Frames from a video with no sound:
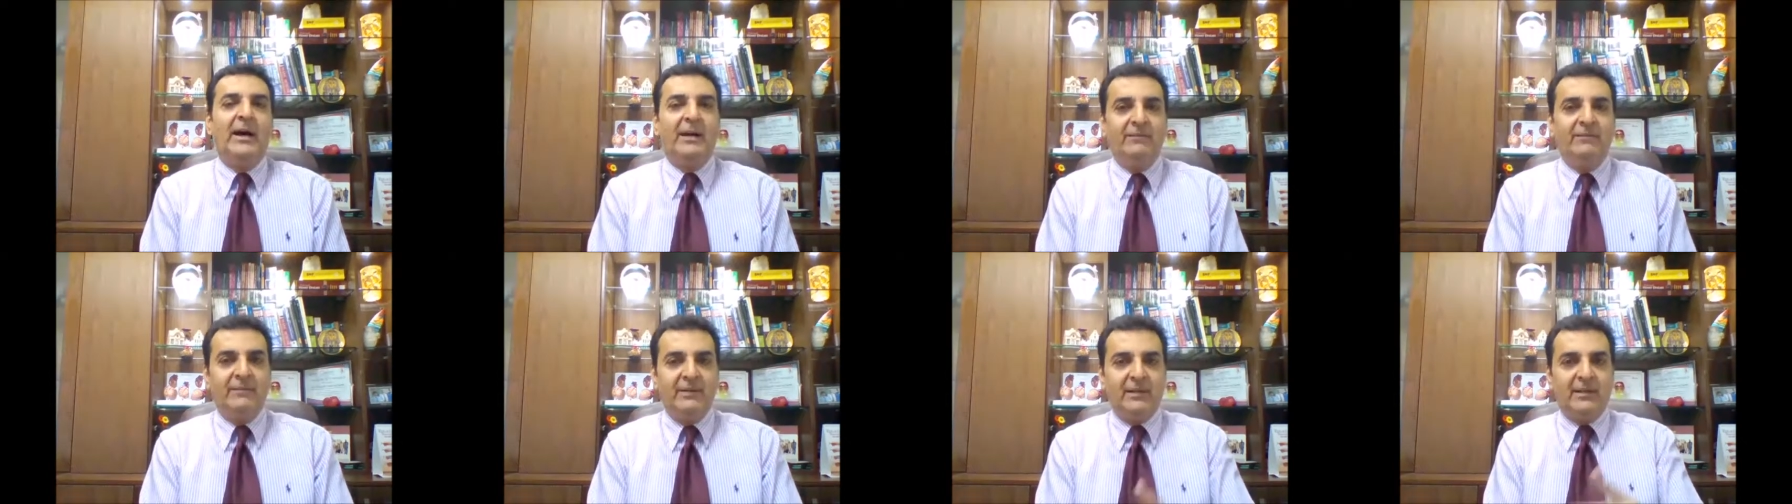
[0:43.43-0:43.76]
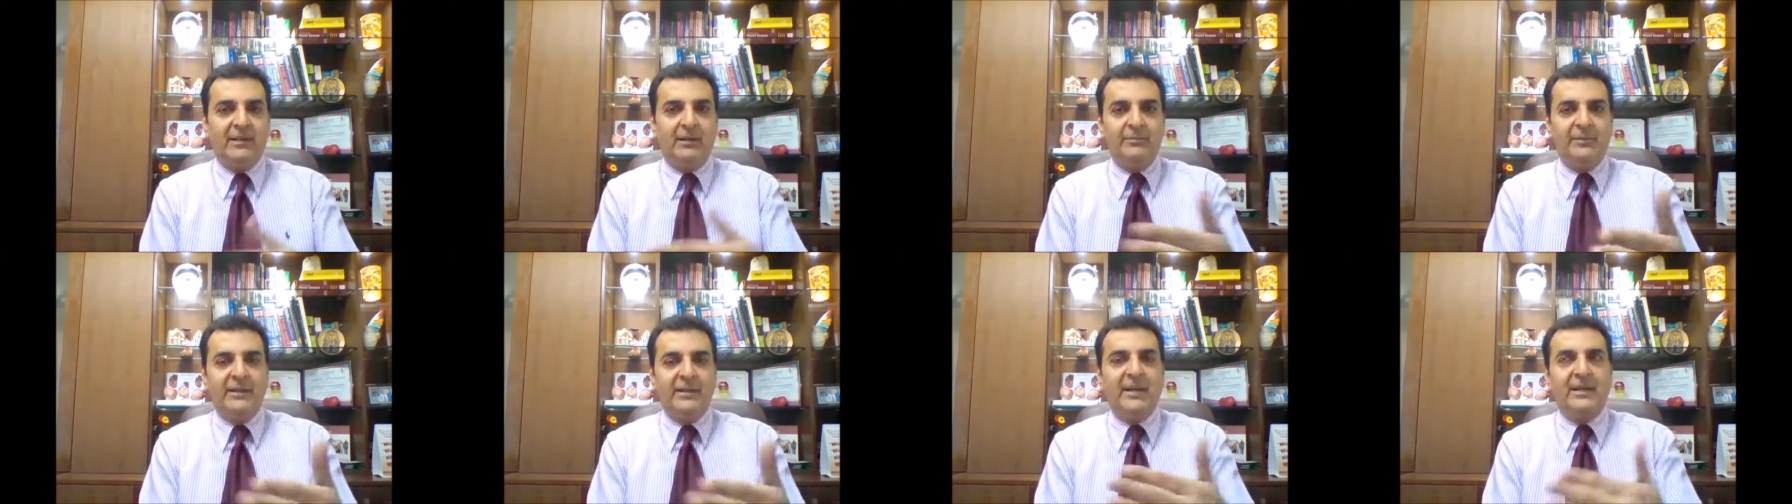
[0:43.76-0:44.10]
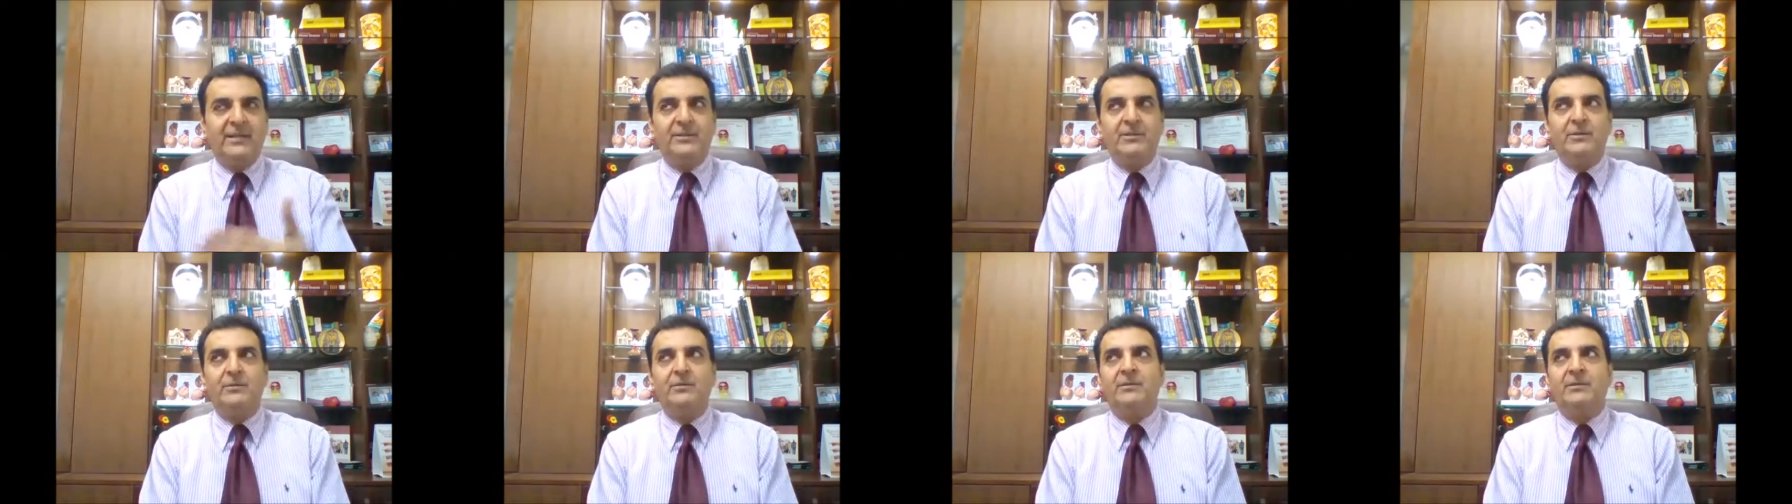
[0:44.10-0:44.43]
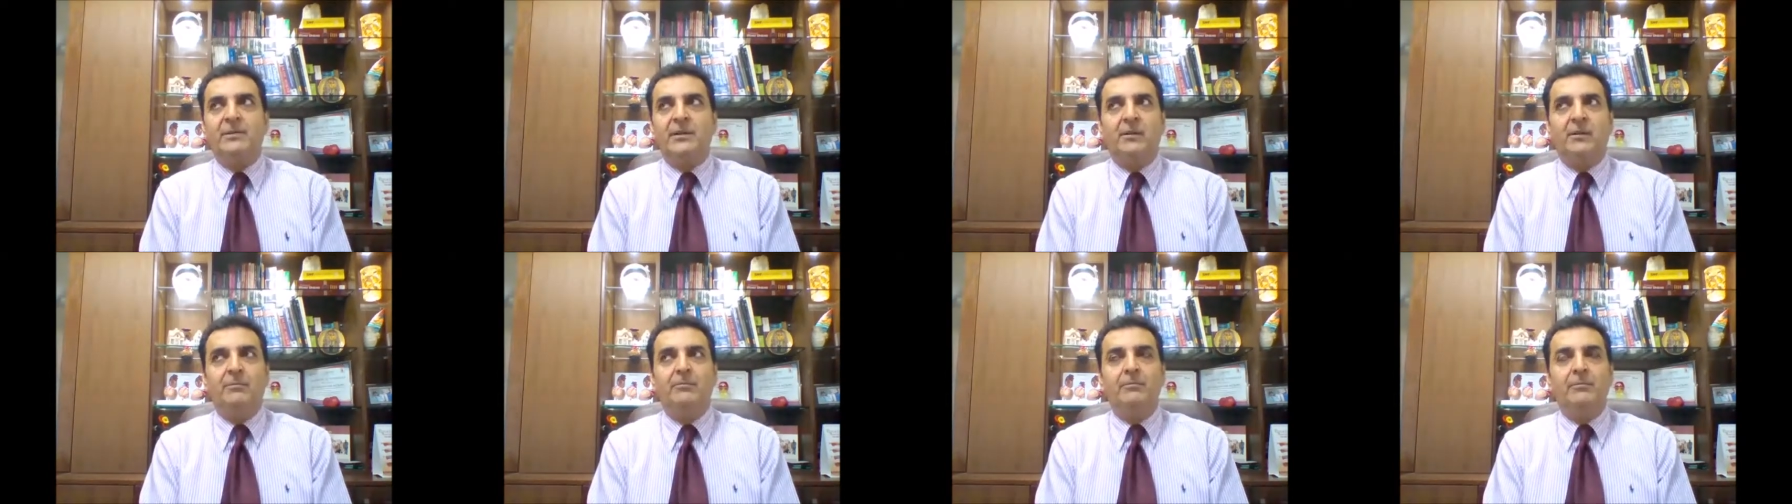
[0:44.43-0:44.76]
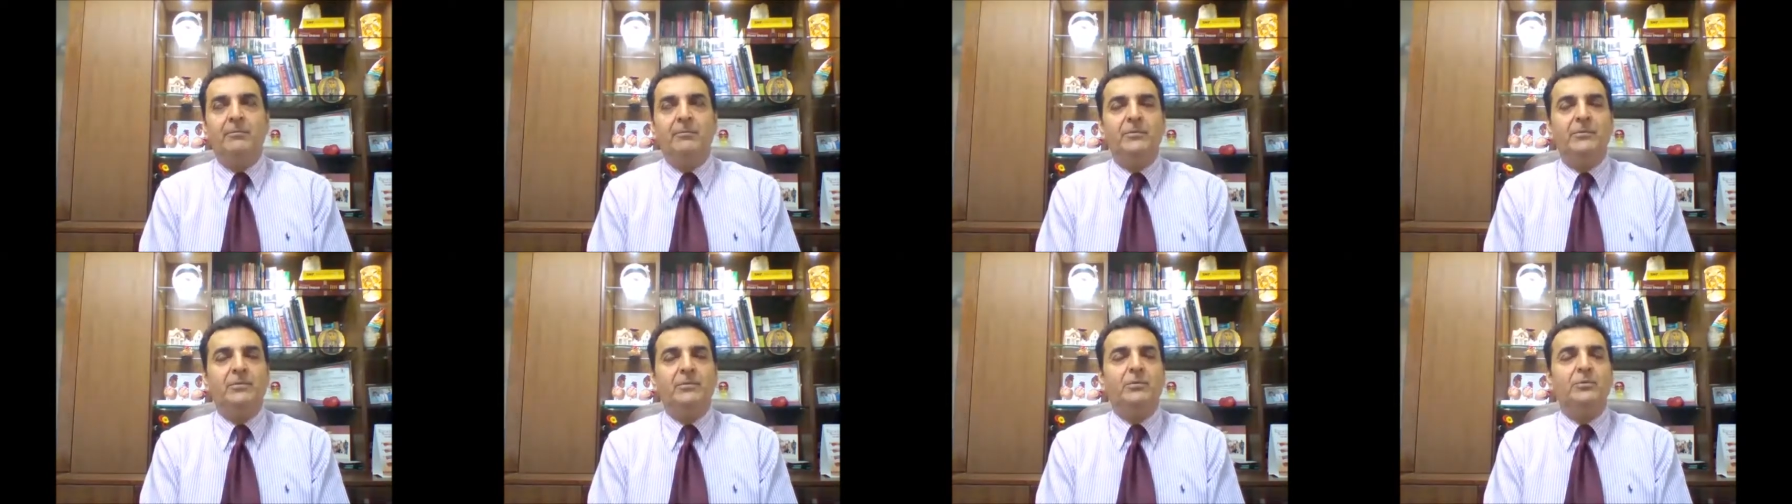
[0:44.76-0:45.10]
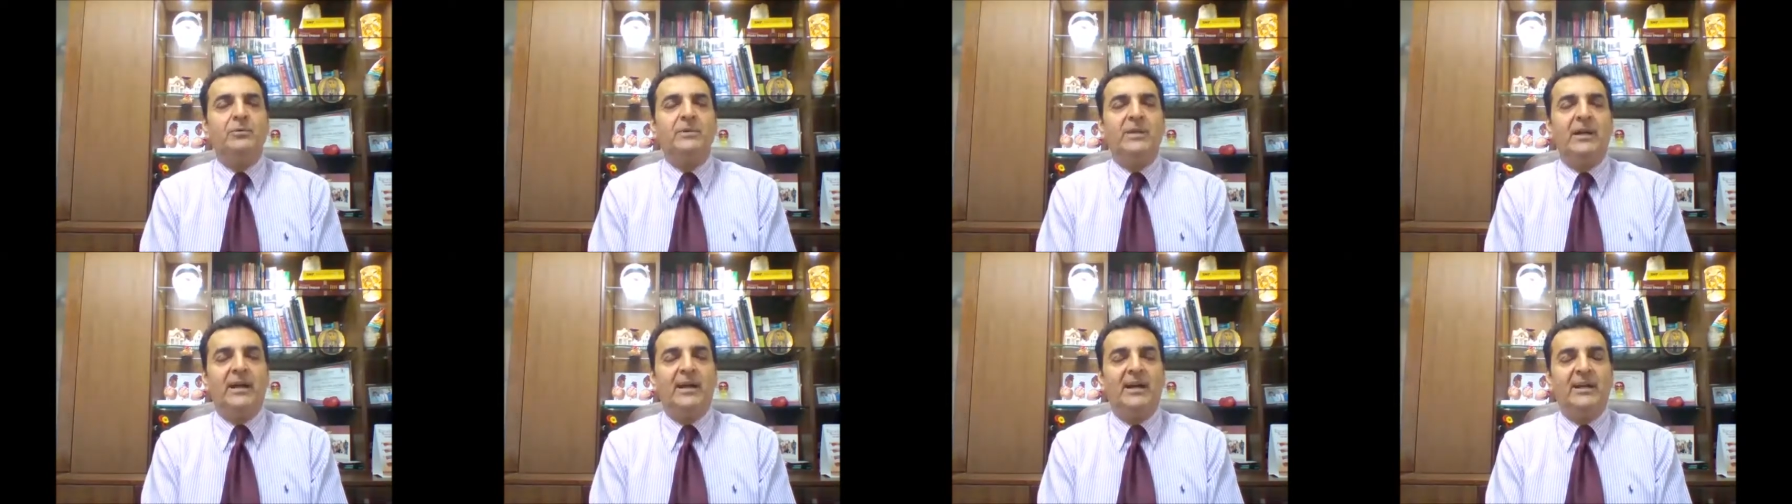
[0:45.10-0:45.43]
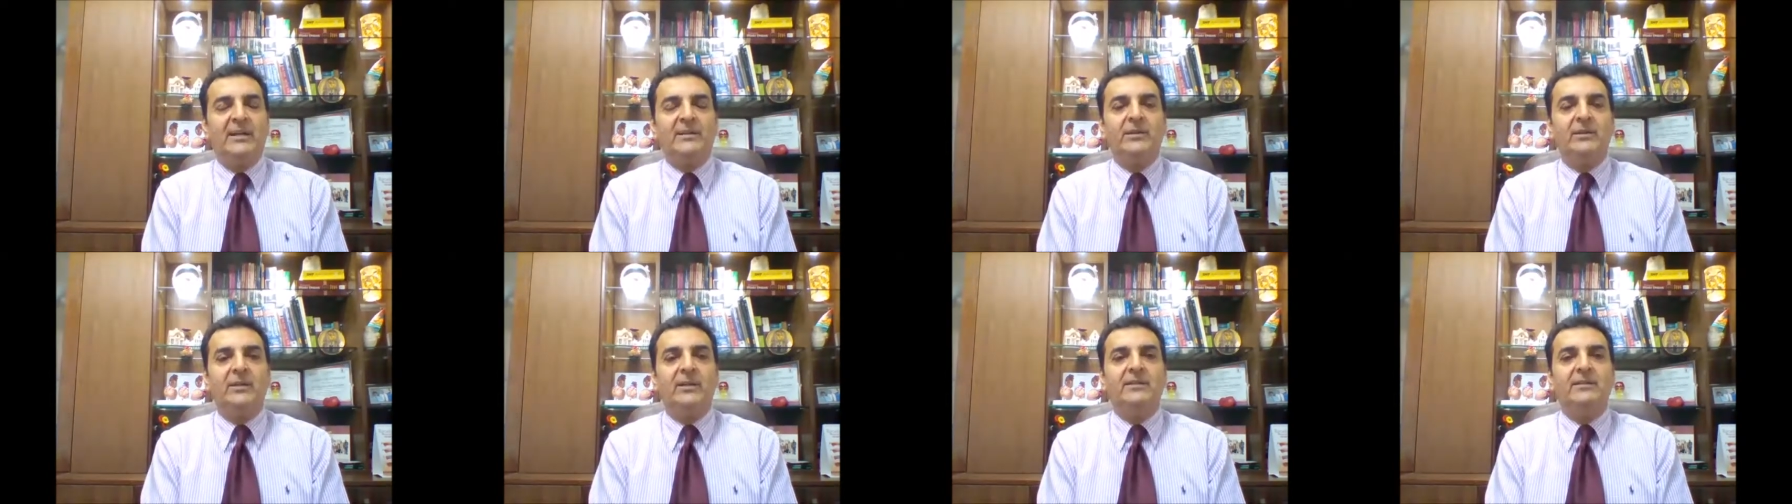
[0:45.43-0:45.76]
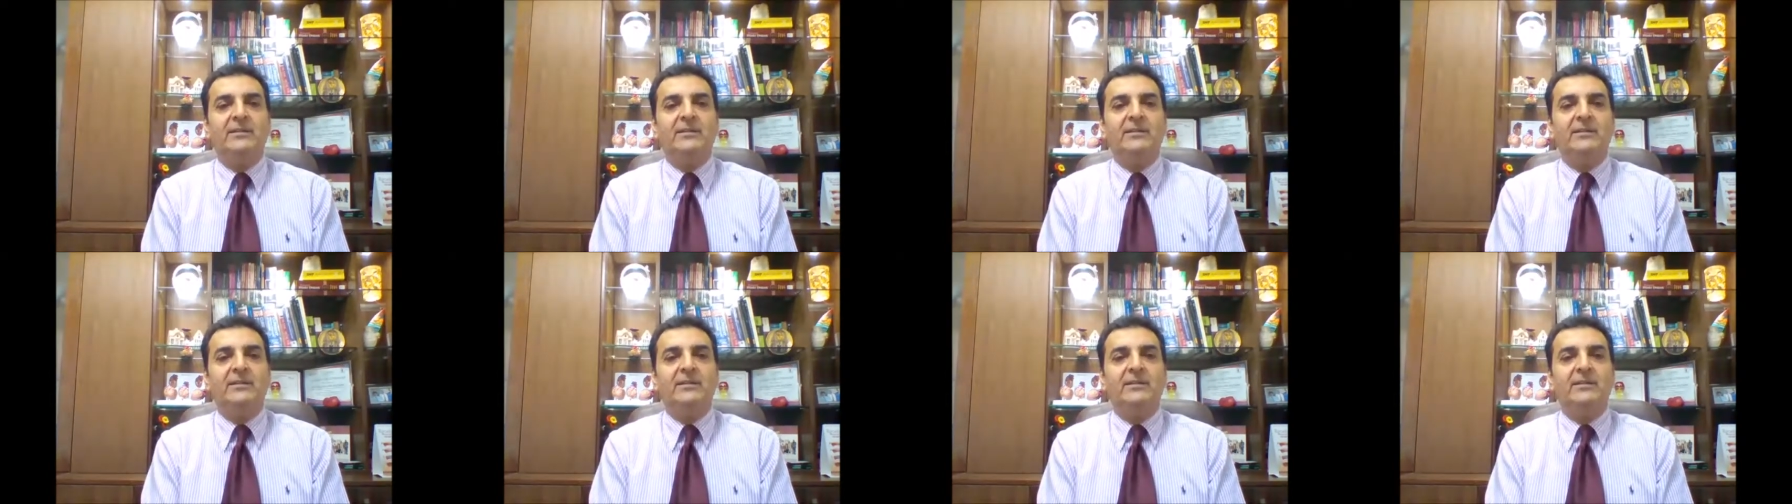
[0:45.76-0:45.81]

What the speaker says: I will come to that